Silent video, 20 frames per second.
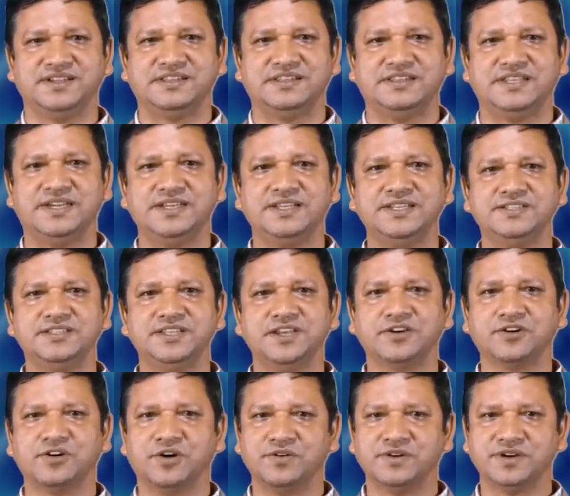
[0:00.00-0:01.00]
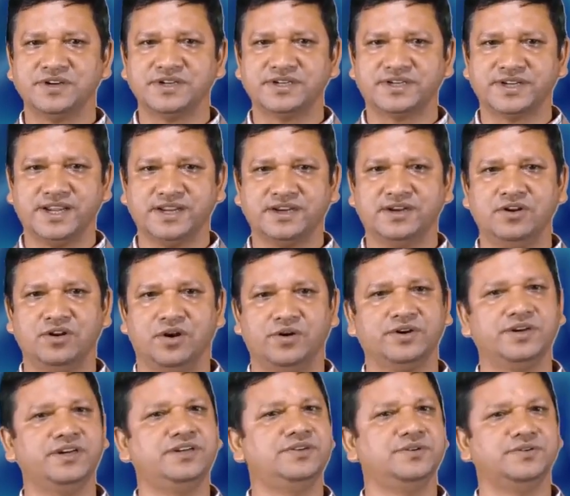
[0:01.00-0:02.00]
that is they contract
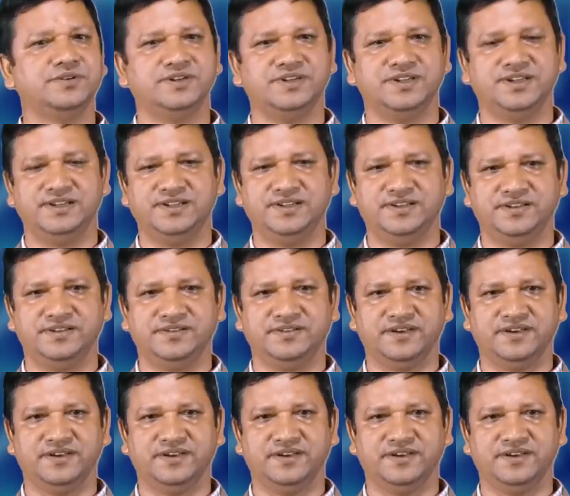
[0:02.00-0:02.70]
longitudinally.